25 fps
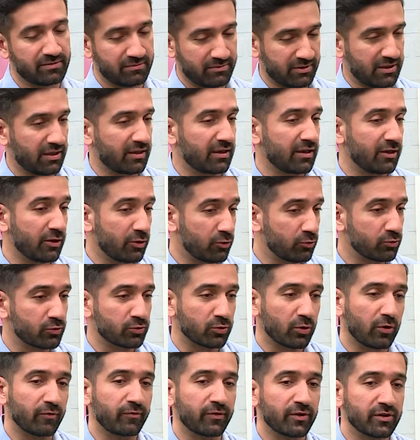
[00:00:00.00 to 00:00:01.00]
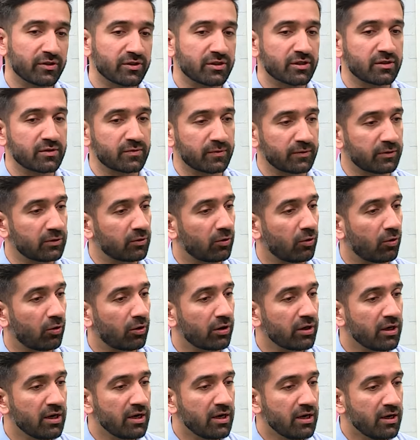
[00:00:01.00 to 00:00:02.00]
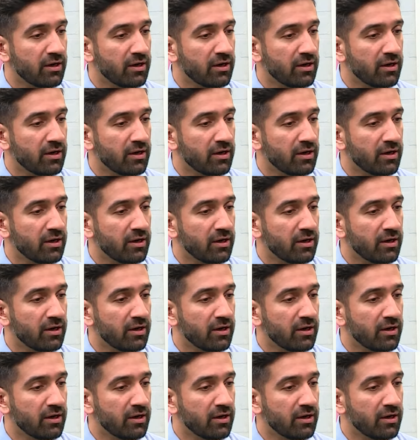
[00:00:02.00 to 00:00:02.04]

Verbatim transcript: Secondly, you saw, for instance, with Lahore,